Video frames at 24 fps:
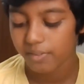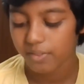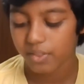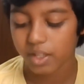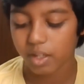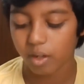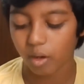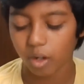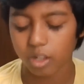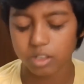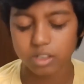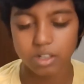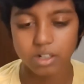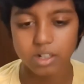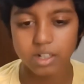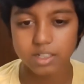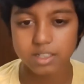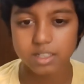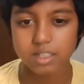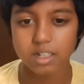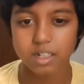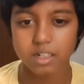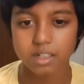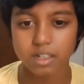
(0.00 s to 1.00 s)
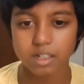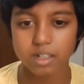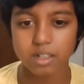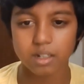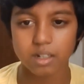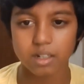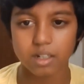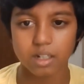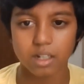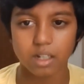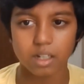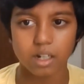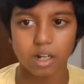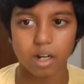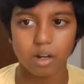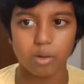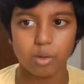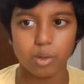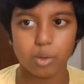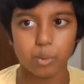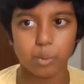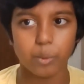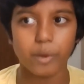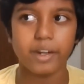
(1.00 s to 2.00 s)
The author has written
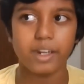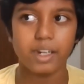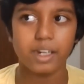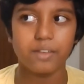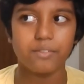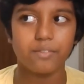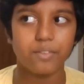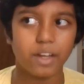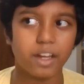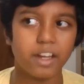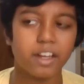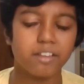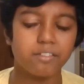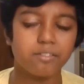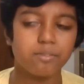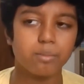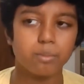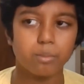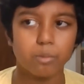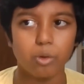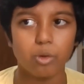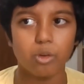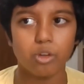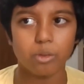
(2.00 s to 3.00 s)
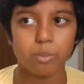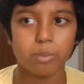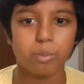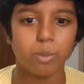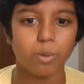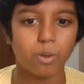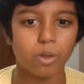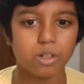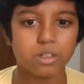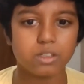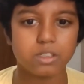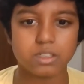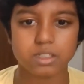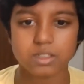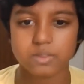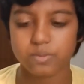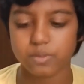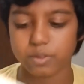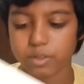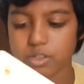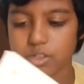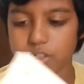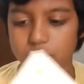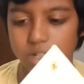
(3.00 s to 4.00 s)
around 25 more books
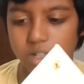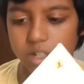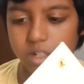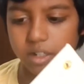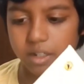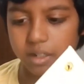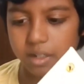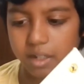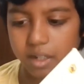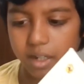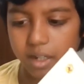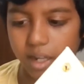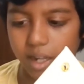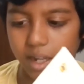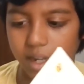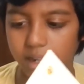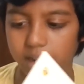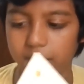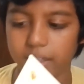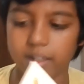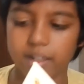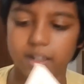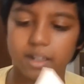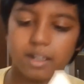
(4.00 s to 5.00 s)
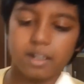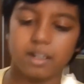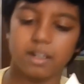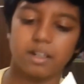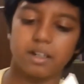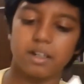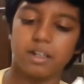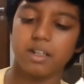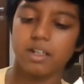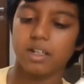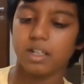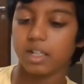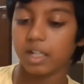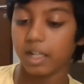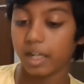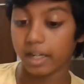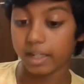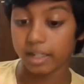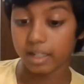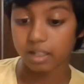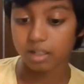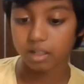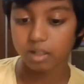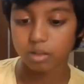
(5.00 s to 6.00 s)
for children, and
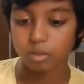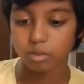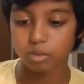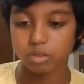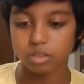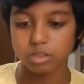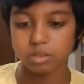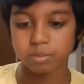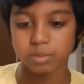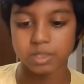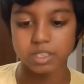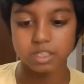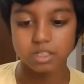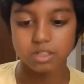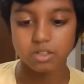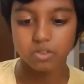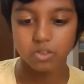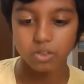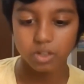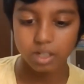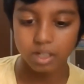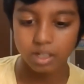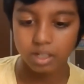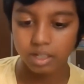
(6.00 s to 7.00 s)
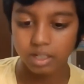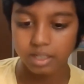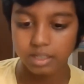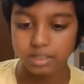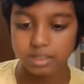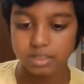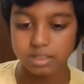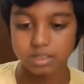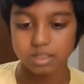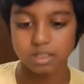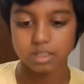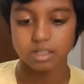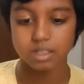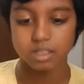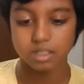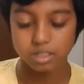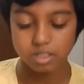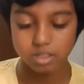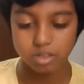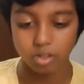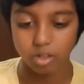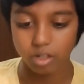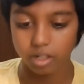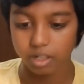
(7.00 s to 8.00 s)
it includes mysteries,
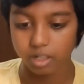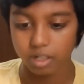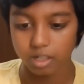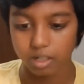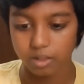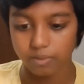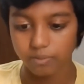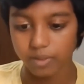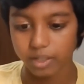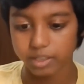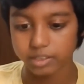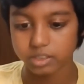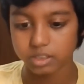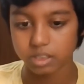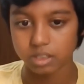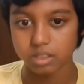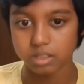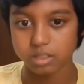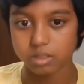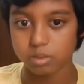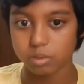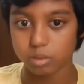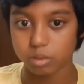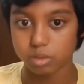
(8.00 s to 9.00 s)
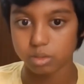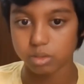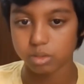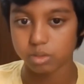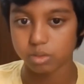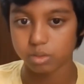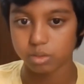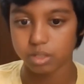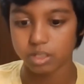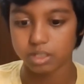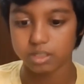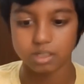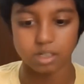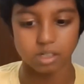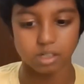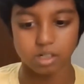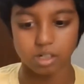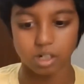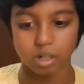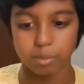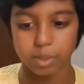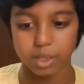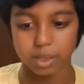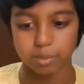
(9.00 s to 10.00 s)
historical adventures, ghost stories,
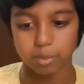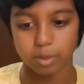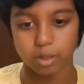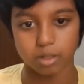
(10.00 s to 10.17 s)
and comic